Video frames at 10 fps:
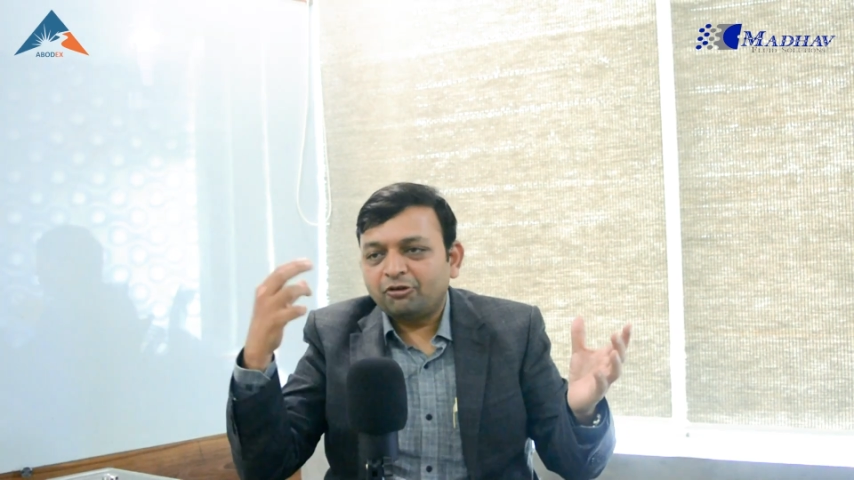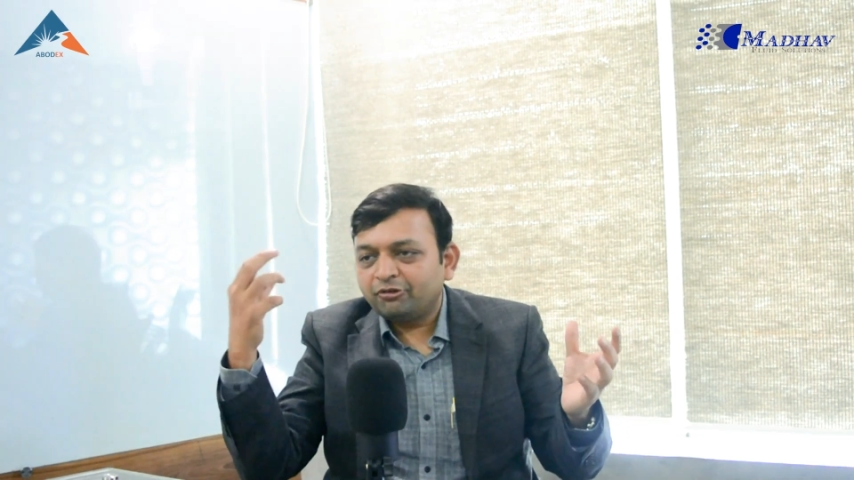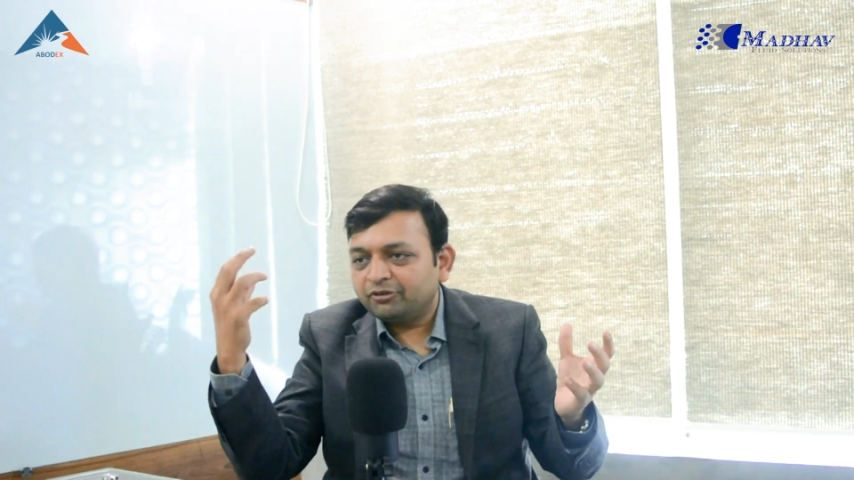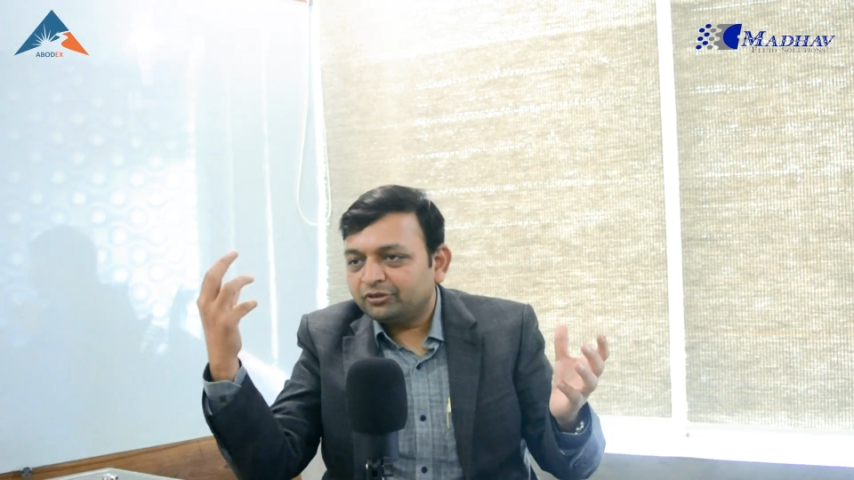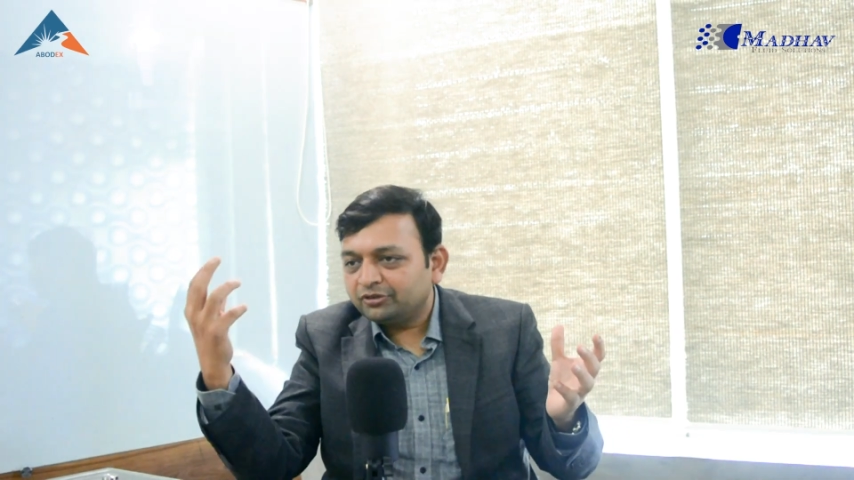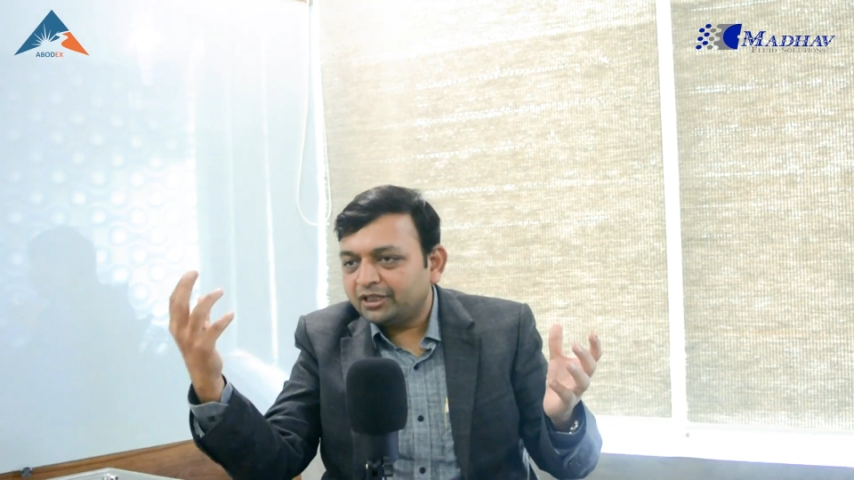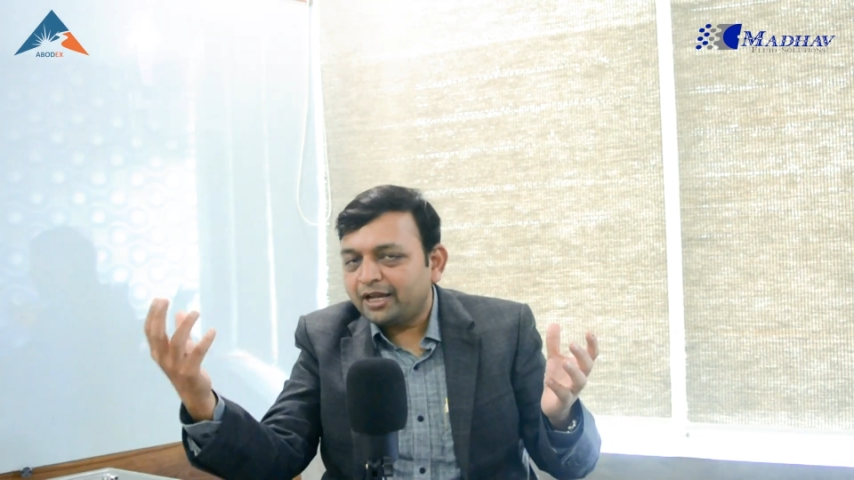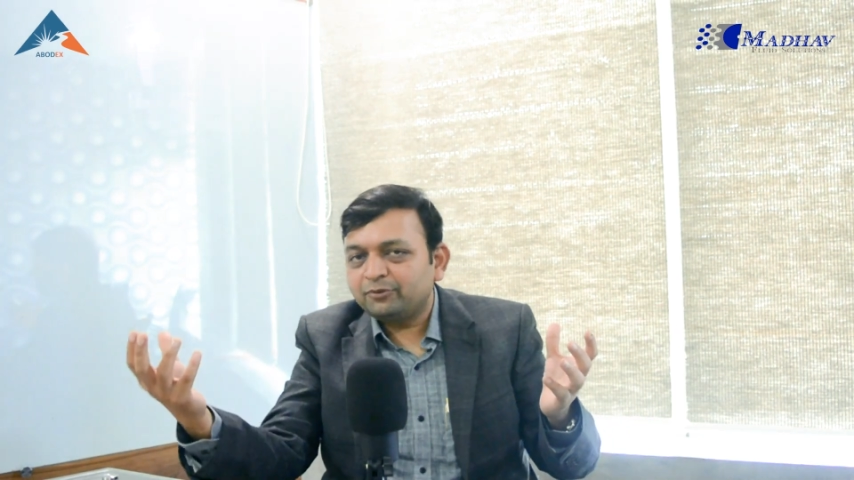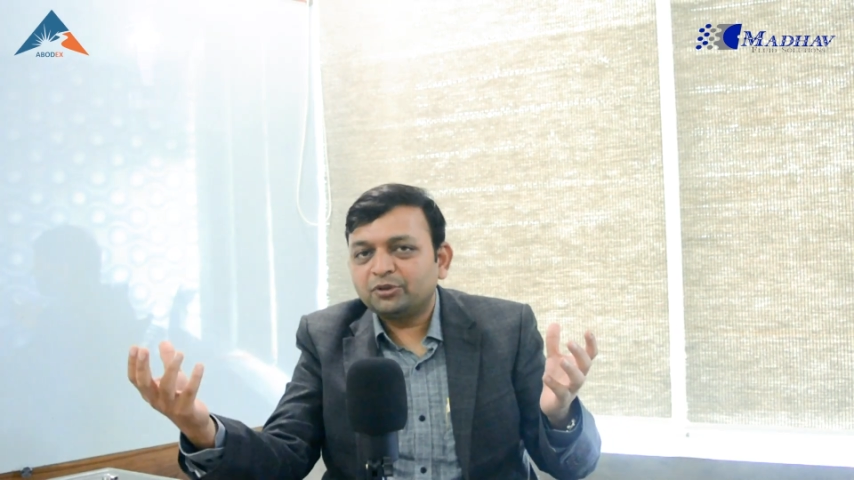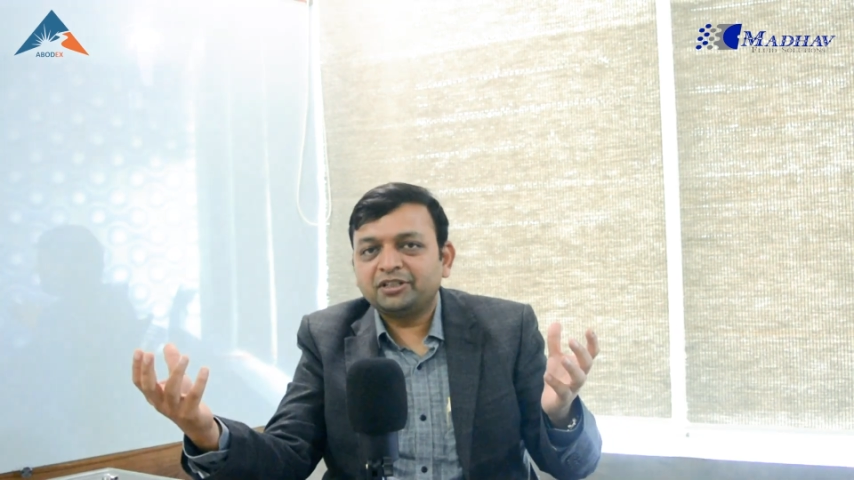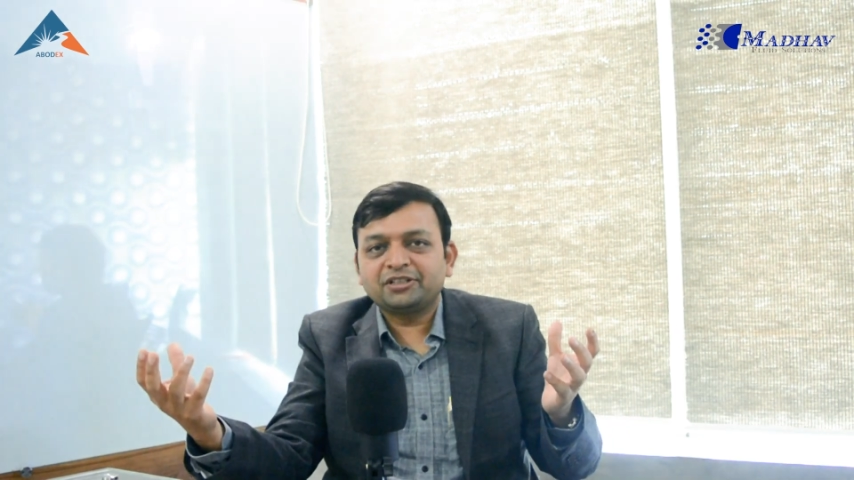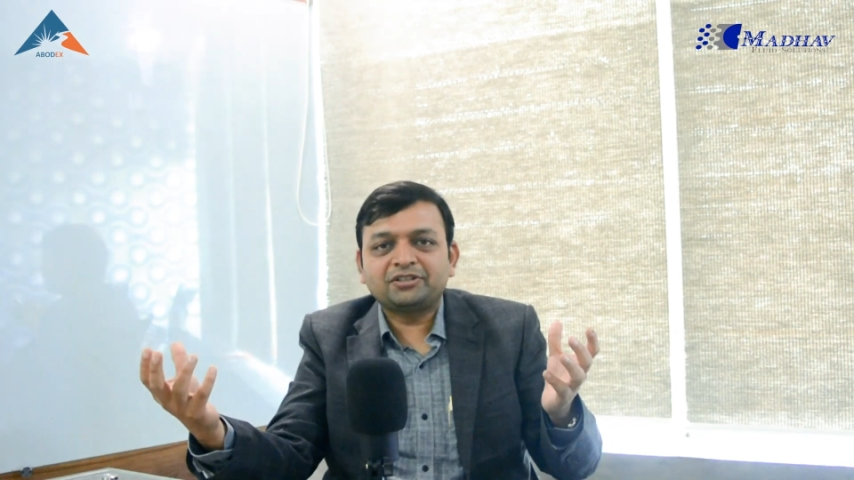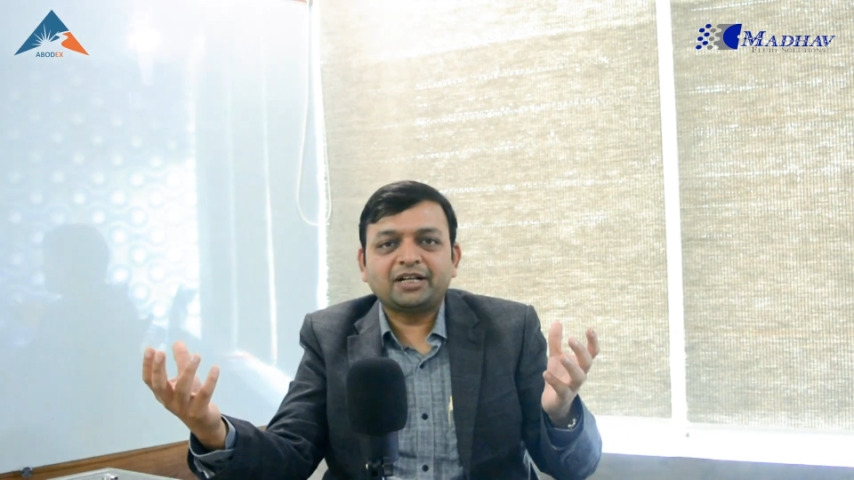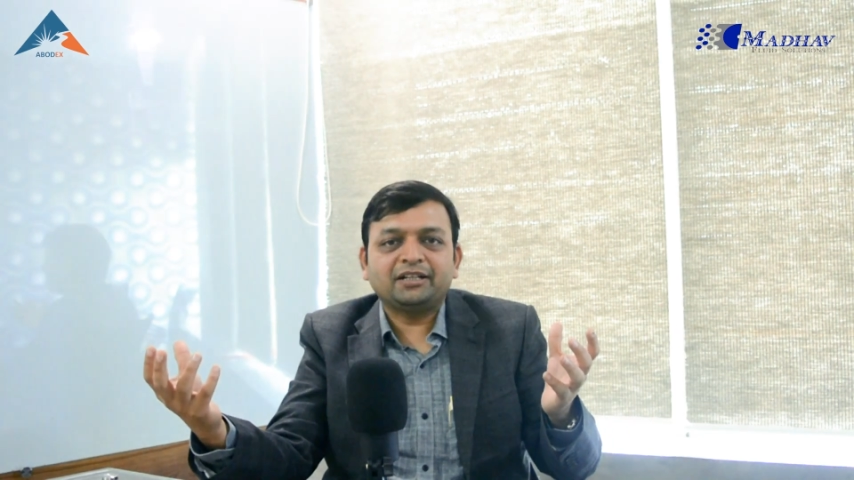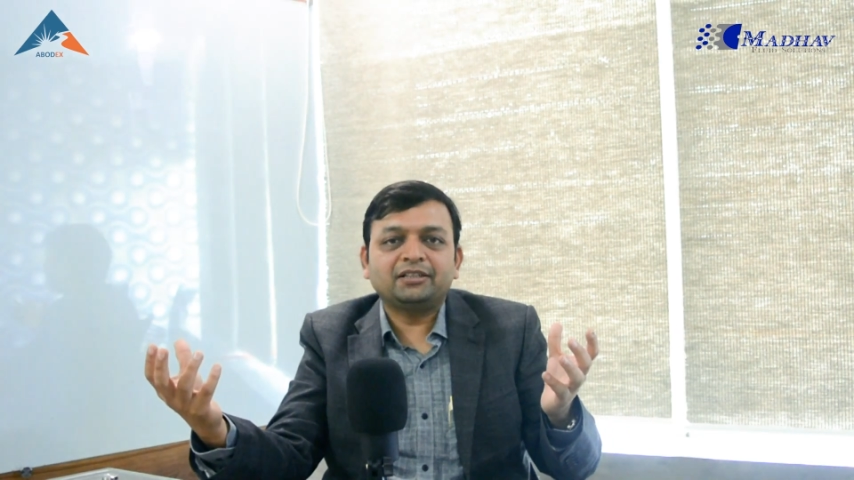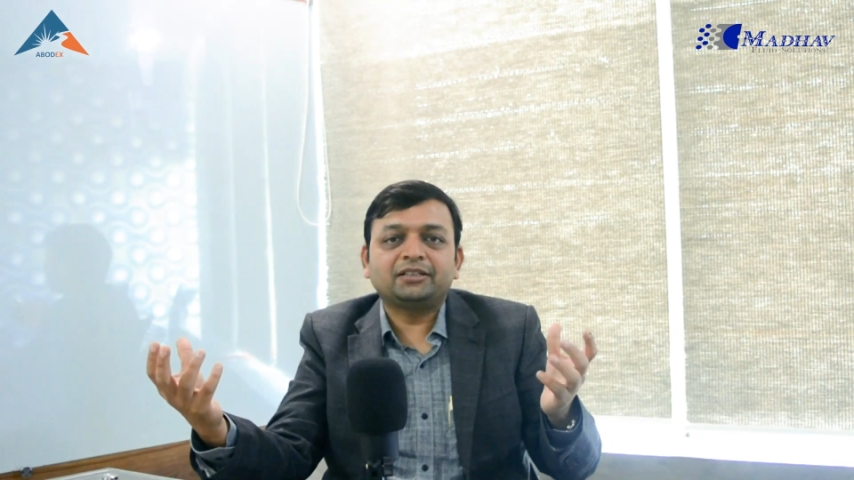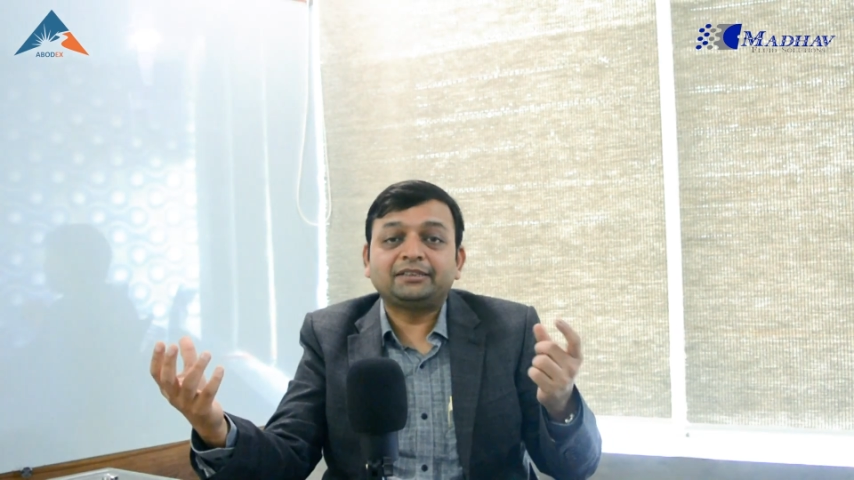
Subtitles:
Now they have to understand